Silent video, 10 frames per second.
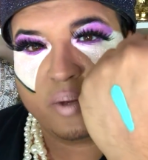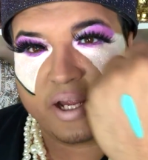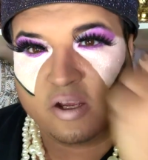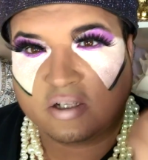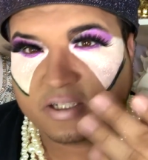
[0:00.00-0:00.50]
but I
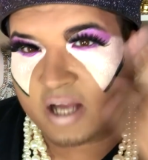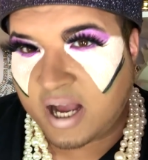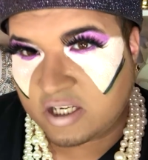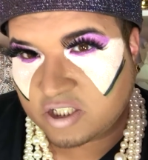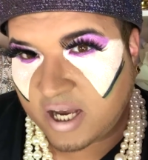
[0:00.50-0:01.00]
used it as
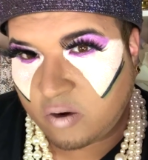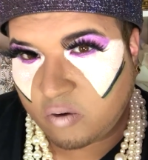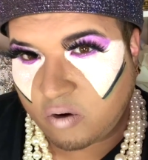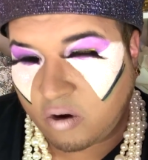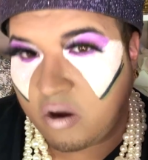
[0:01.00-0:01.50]
eyeshadow,
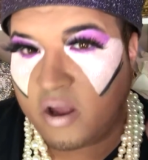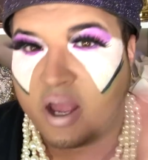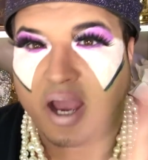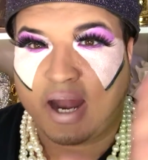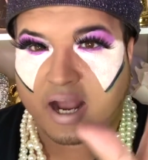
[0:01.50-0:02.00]
girl
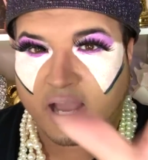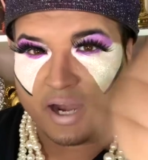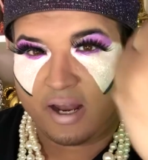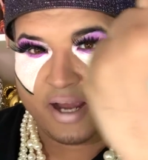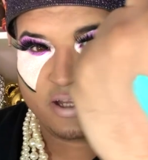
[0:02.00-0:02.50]
and I kind
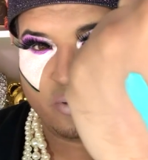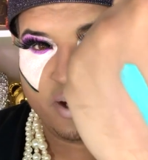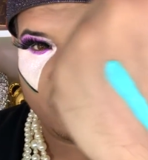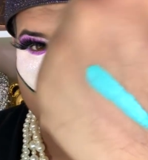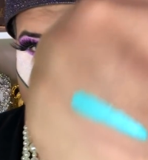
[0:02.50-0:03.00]
of like the
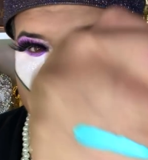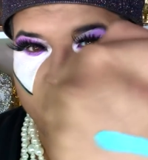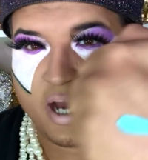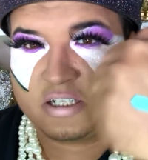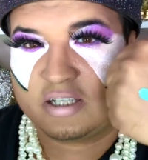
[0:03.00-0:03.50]
way it looked,
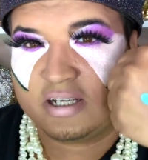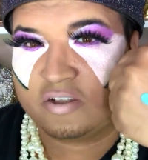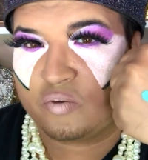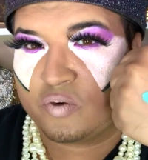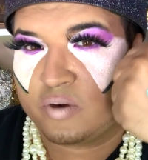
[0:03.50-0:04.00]
but I just think it's
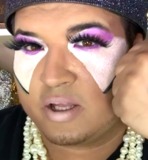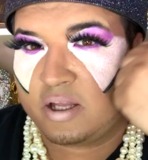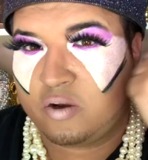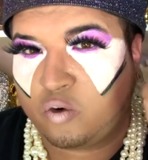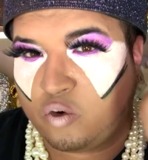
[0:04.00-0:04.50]
a
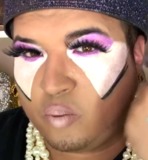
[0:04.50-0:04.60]
really cool